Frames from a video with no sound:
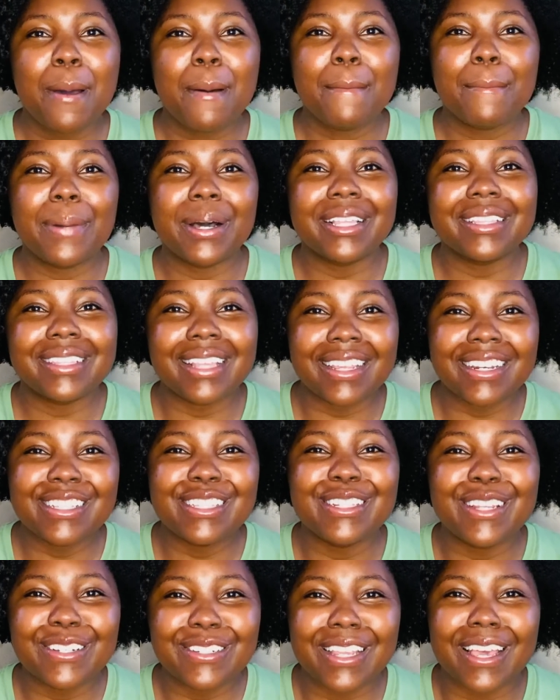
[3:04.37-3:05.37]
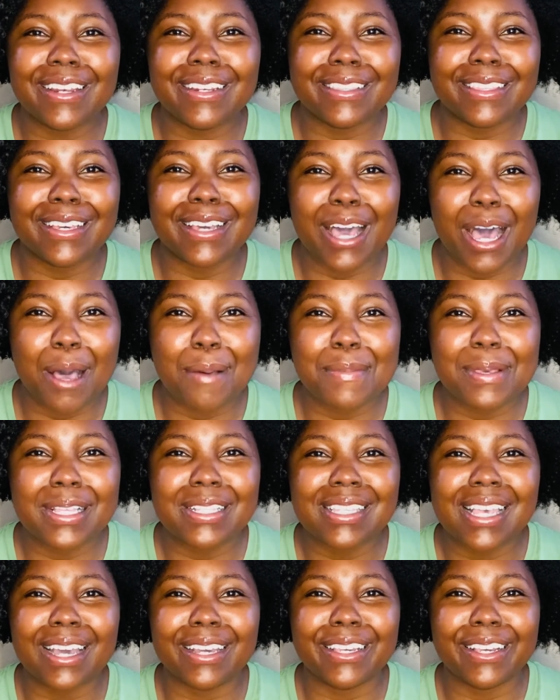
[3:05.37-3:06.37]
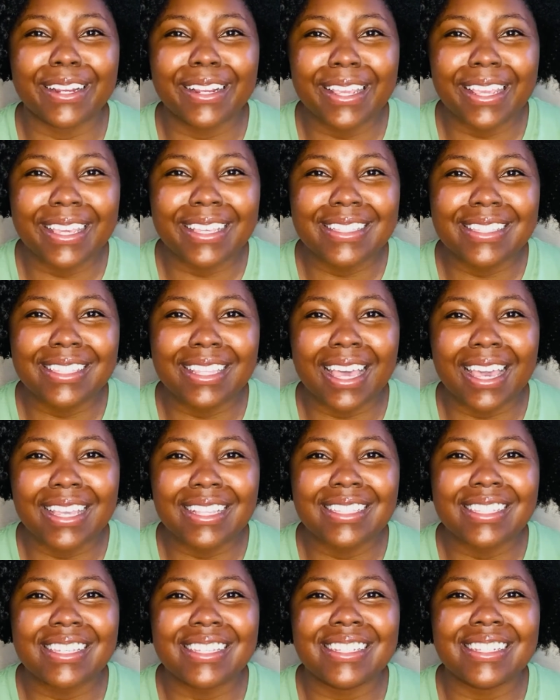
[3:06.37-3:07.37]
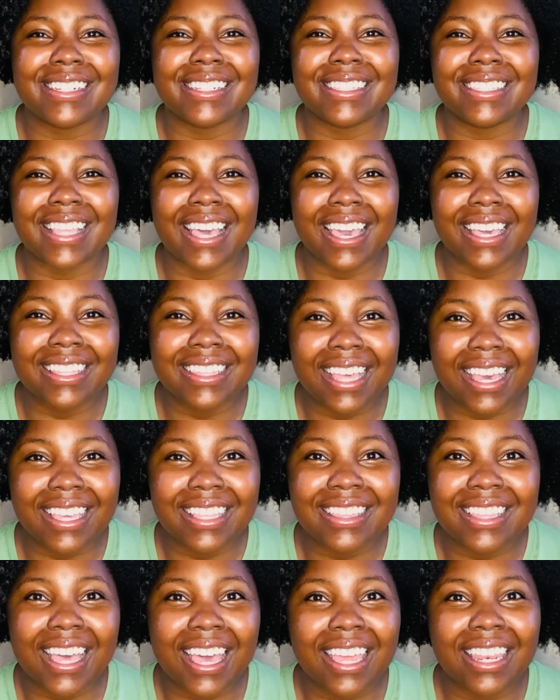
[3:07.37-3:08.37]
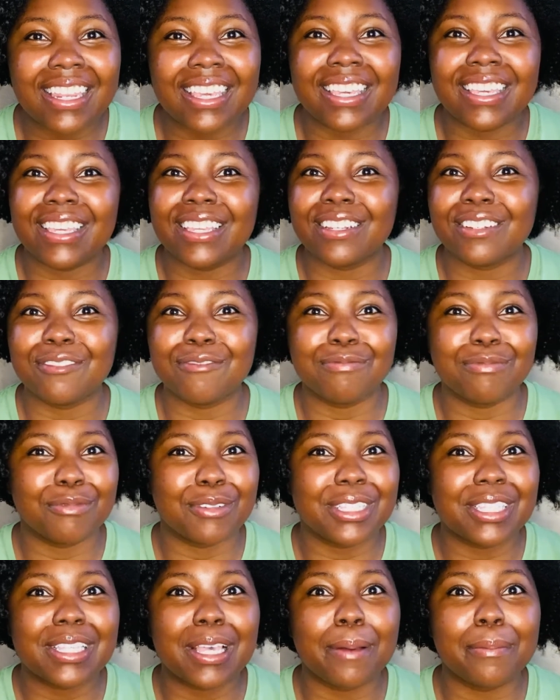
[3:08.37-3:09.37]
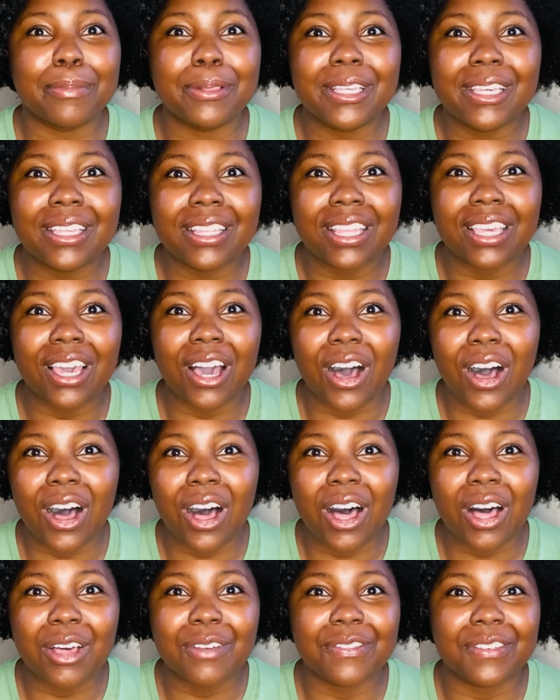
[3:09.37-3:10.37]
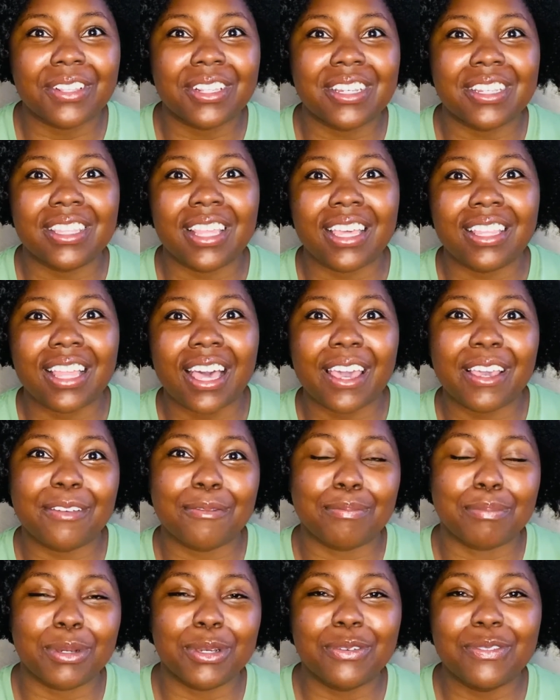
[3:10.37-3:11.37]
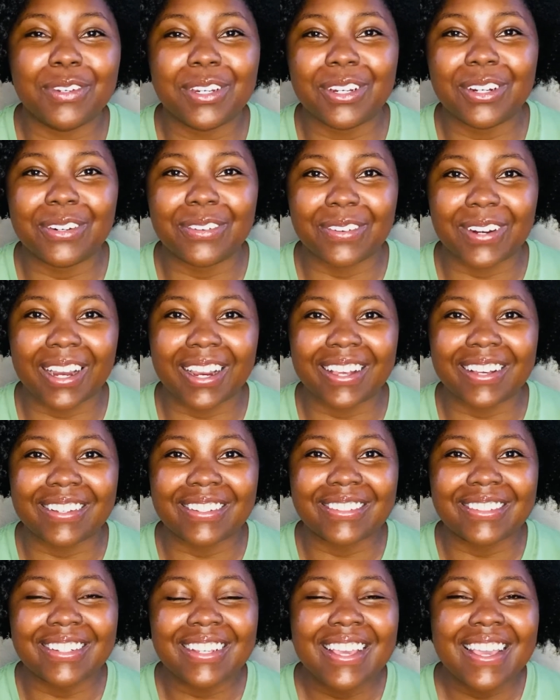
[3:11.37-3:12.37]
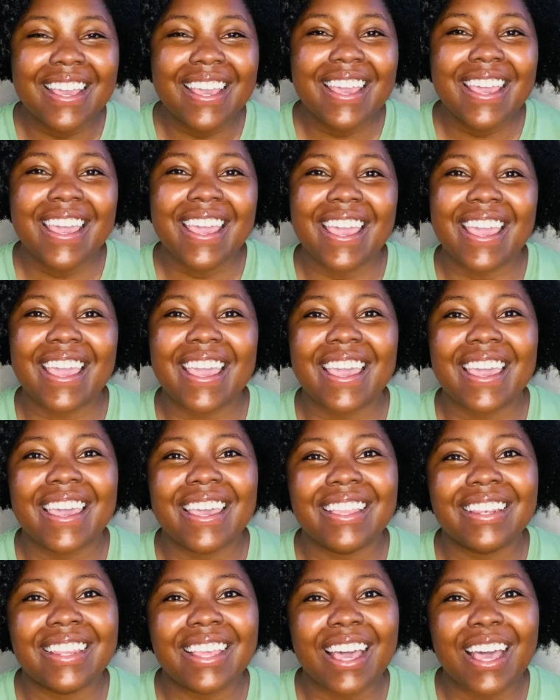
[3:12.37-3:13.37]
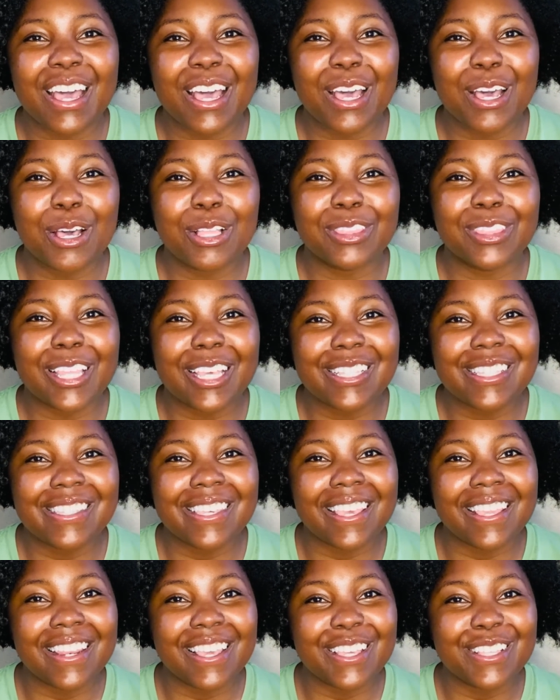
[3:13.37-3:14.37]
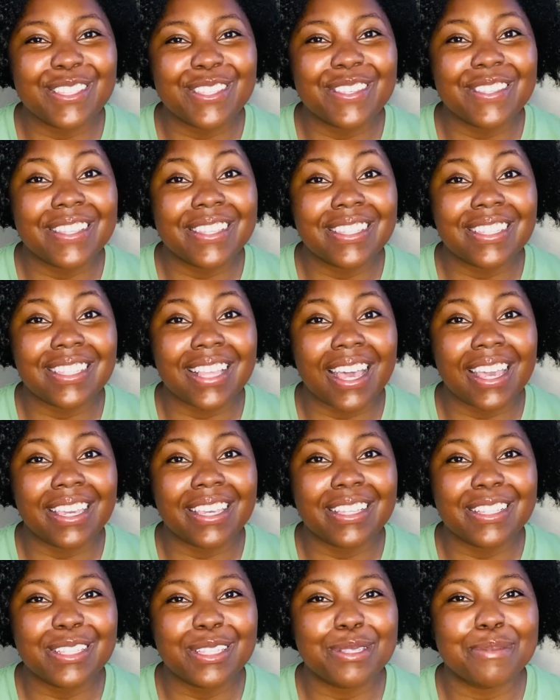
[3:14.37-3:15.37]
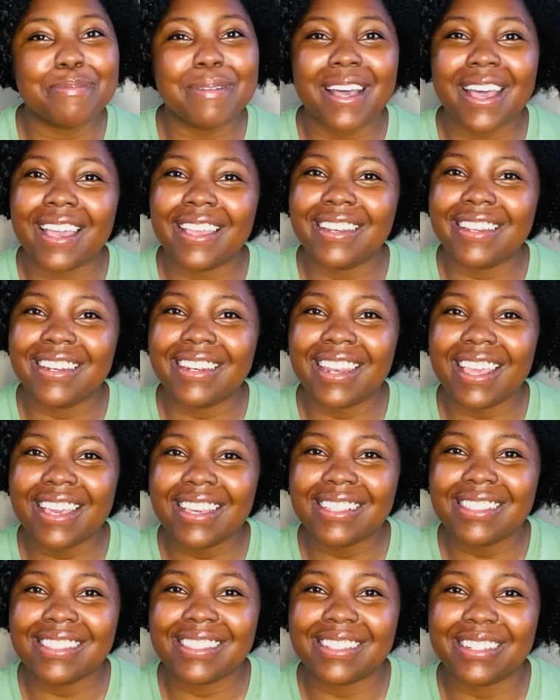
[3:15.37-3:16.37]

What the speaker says: But let us know down in the comments how your kids liked it. Did they like that it was completely off, and did they like moving it around? And let's get into the science behind it next.